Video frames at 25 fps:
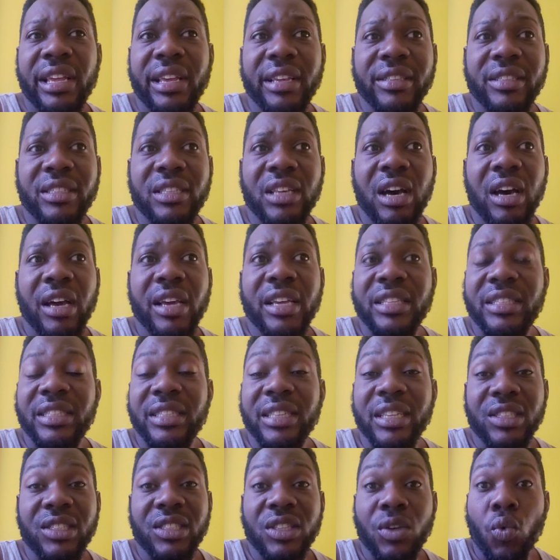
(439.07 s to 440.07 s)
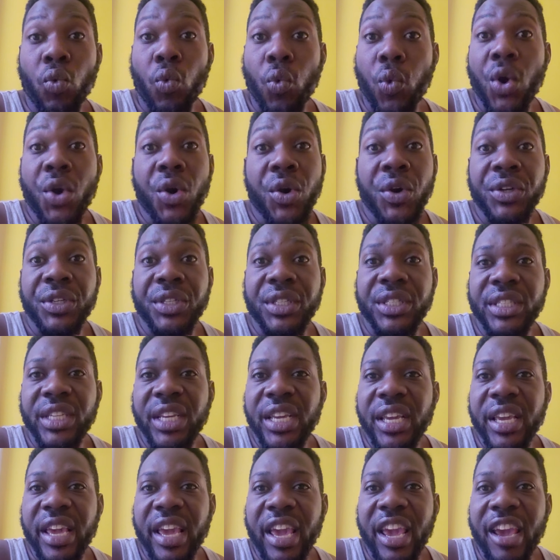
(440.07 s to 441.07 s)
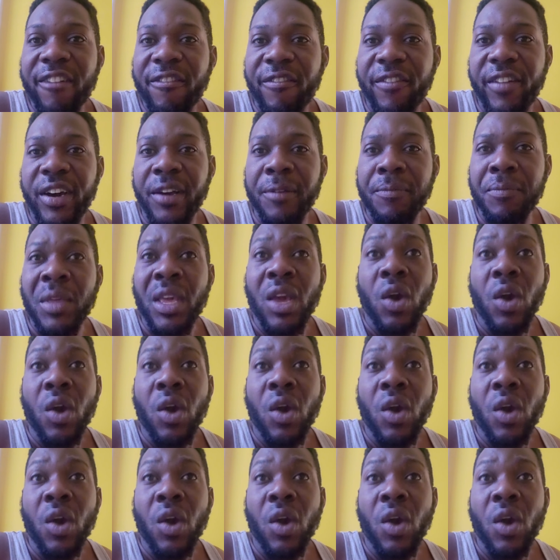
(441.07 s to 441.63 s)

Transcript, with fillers: it's, it's, it's the worst thing ever.